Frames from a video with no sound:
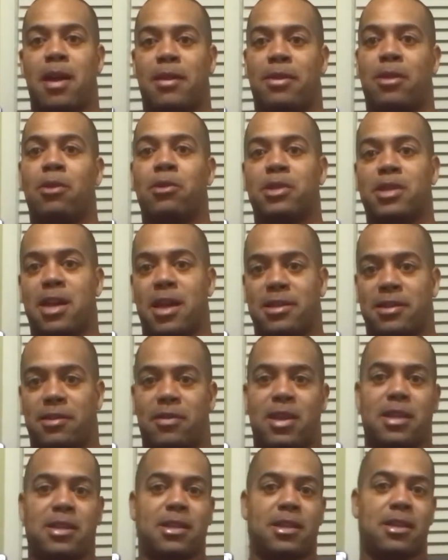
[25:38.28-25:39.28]
those kinds of
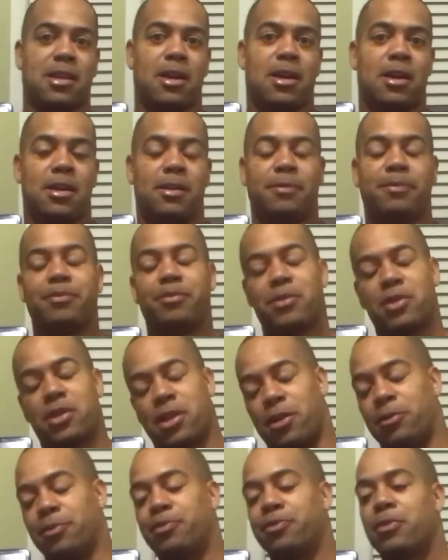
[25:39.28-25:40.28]
things.
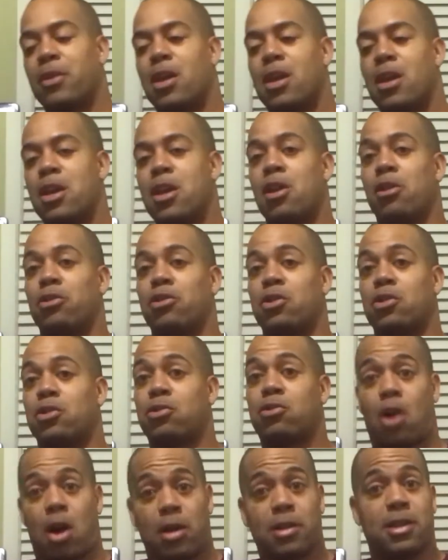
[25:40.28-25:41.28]
So
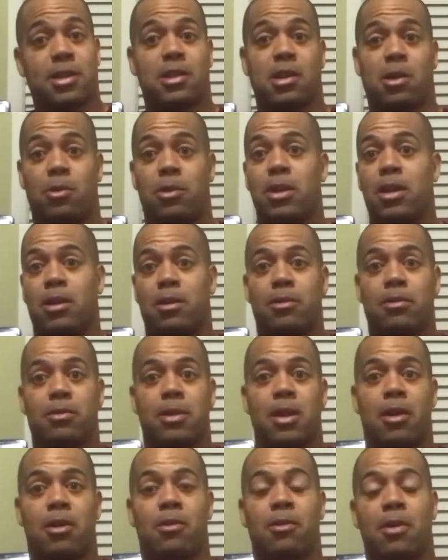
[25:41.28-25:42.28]
talk to someone though.
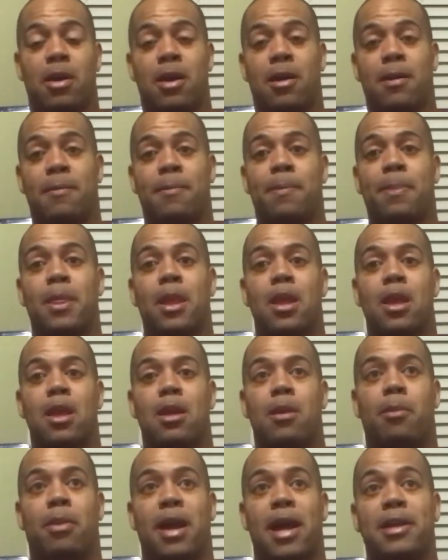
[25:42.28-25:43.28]

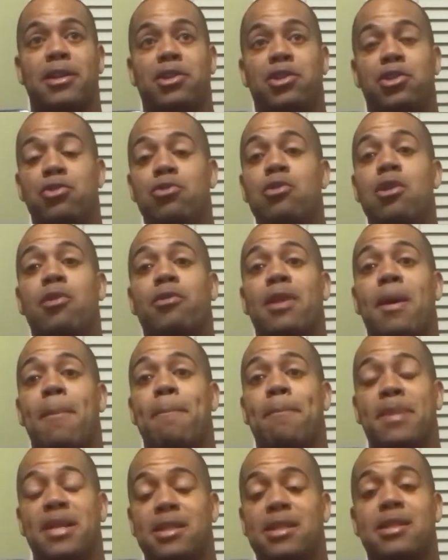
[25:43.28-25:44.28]
But I do know
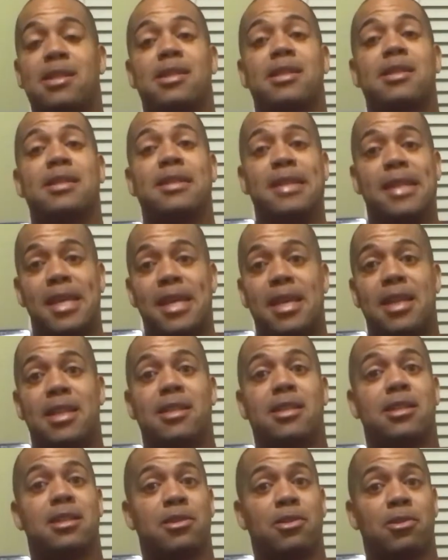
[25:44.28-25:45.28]
that businesses
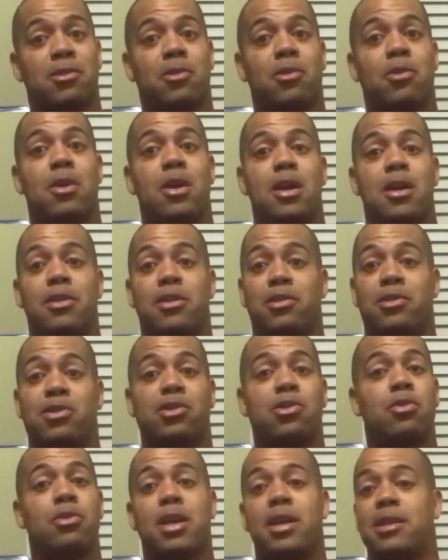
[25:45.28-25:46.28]
need to. There's
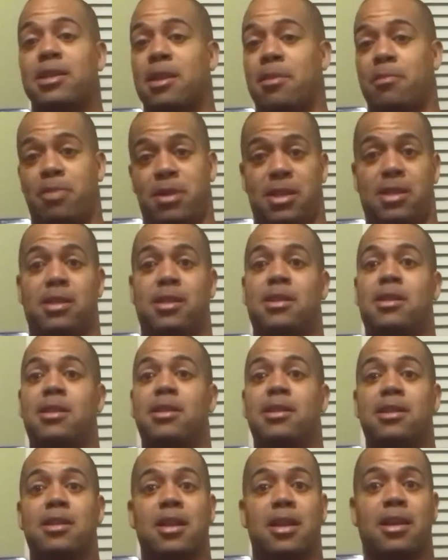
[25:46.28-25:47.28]
two things that
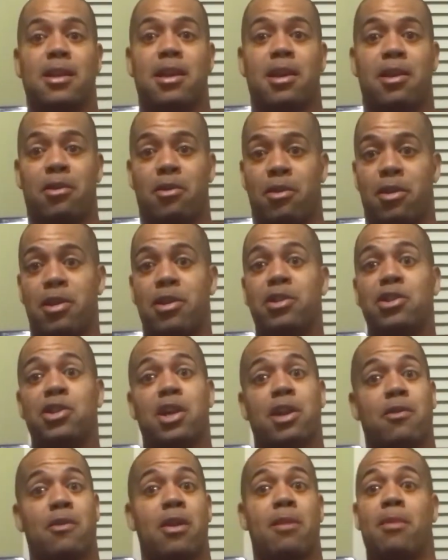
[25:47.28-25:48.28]
businesses need in order to
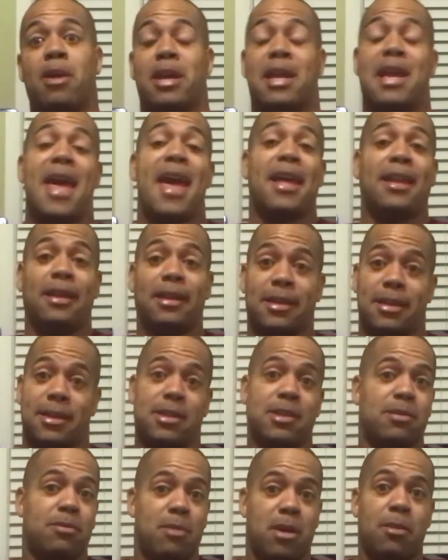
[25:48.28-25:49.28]
generate money. At
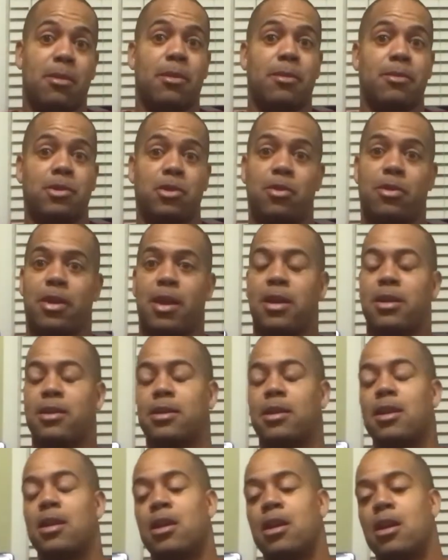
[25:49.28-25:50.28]
least minimum two
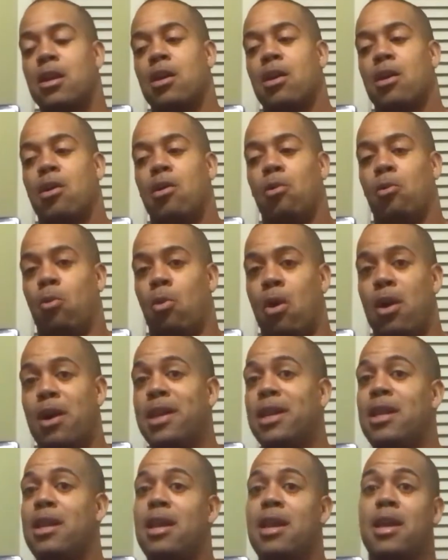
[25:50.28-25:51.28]
things.
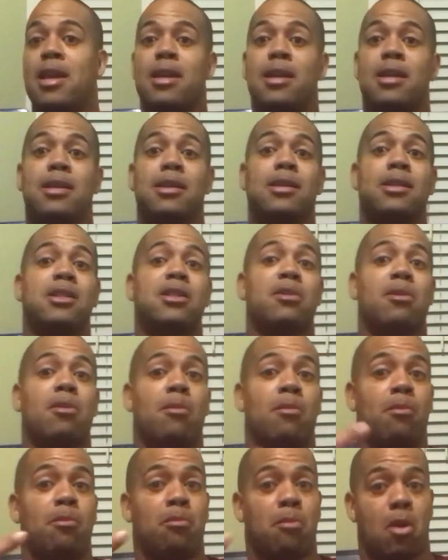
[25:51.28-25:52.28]
One
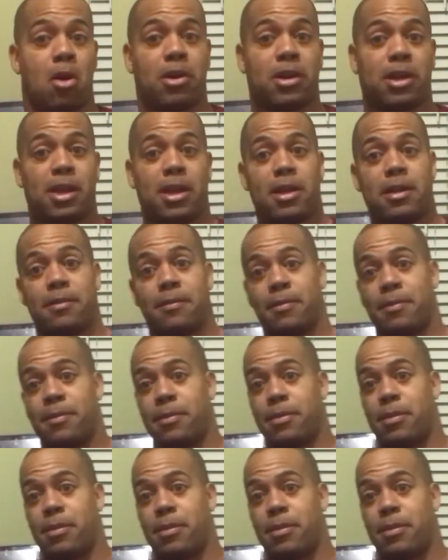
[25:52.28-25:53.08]
is marketing.